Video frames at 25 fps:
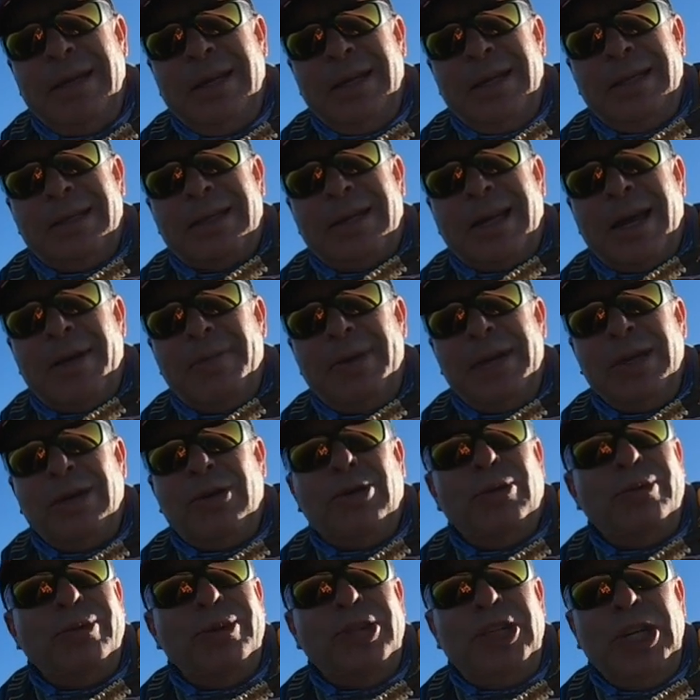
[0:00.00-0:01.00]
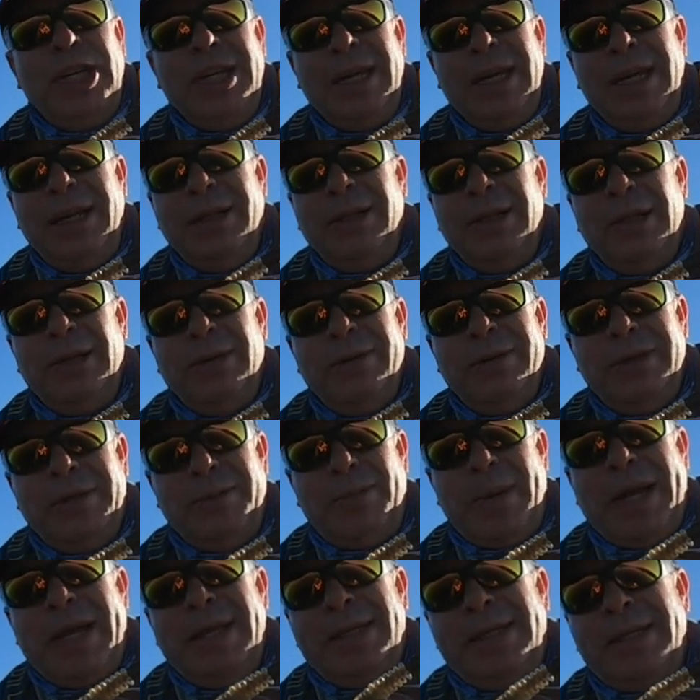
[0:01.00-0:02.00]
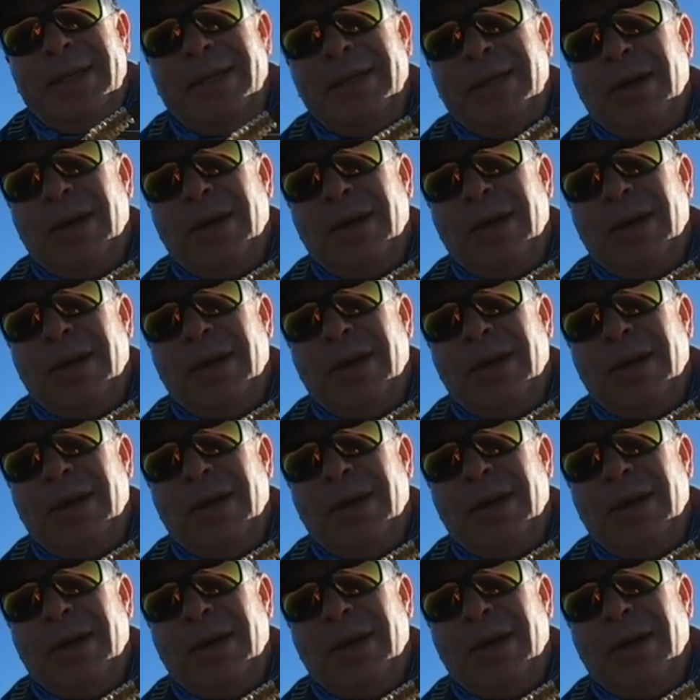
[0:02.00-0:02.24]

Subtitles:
it's a company called Jigging Lures based at the